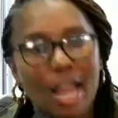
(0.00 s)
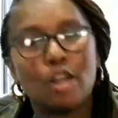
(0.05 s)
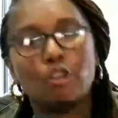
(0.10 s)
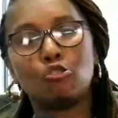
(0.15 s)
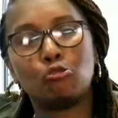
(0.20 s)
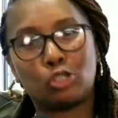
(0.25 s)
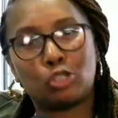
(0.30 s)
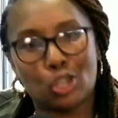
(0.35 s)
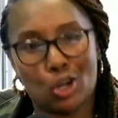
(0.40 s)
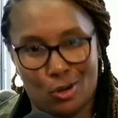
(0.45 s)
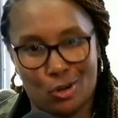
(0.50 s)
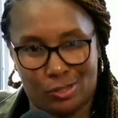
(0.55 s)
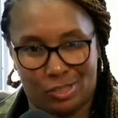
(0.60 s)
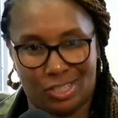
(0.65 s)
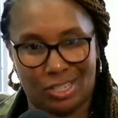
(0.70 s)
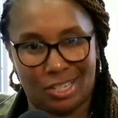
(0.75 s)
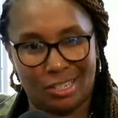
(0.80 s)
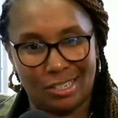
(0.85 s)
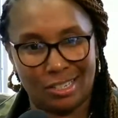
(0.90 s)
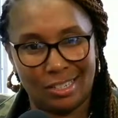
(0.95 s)
New
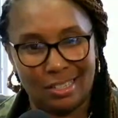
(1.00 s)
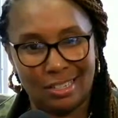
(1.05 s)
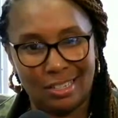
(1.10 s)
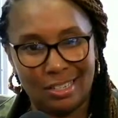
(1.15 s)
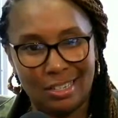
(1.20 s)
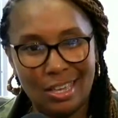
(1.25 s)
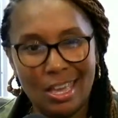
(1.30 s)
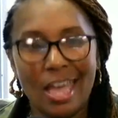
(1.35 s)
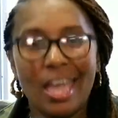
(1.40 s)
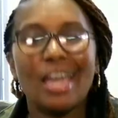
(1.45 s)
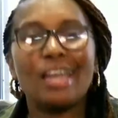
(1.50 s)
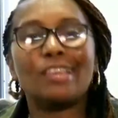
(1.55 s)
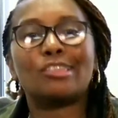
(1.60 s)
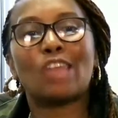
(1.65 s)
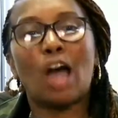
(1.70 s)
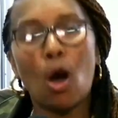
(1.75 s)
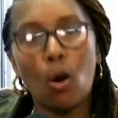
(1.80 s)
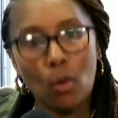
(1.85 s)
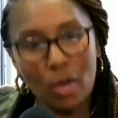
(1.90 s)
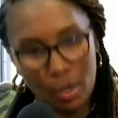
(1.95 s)
Jersey. He
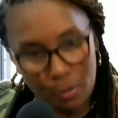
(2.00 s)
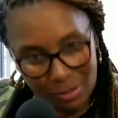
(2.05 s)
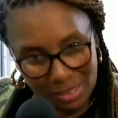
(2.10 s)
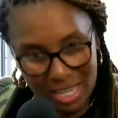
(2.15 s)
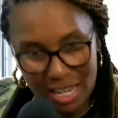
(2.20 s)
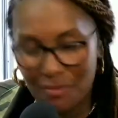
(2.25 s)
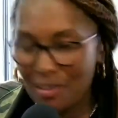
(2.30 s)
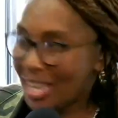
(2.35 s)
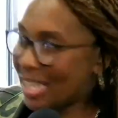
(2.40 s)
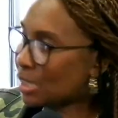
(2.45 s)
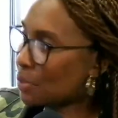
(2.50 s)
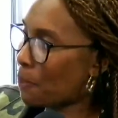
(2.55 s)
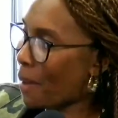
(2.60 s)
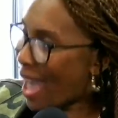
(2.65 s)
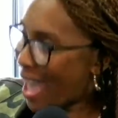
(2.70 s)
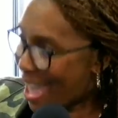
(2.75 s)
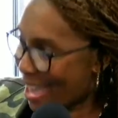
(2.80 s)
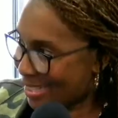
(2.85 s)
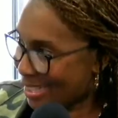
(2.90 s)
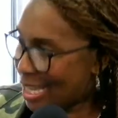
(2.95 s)
thought he was leaving his
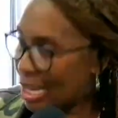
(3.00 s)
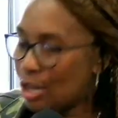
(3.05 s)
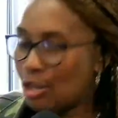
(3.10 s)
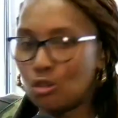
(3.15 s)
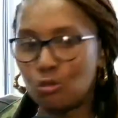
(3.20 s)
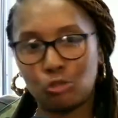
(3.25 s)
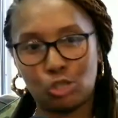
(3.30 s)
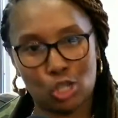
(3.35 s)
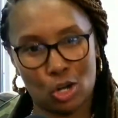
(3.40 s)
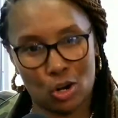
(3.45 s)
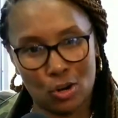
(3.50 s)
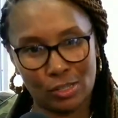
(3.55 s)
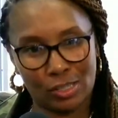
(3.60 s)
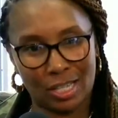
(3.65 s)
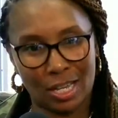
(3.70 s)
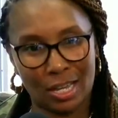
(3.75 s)
past in New Jersey.